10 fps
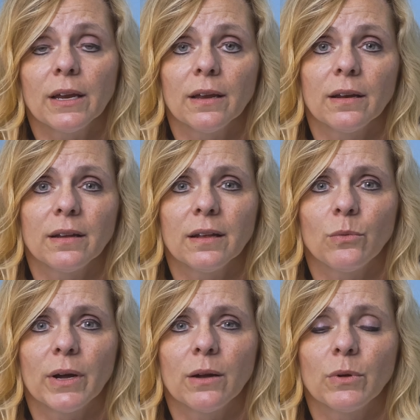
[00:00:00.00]
can
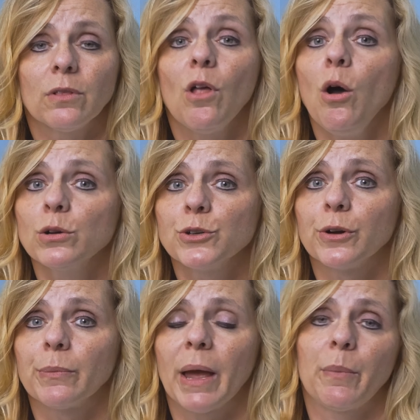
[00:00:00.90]
get away with
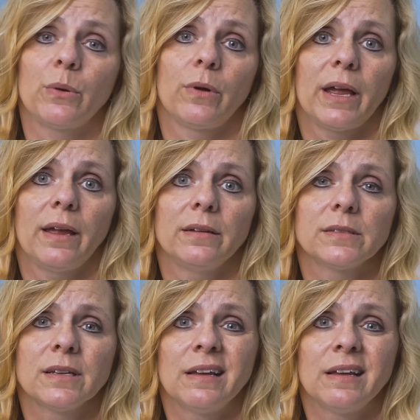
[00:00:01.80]
long-term capital gains.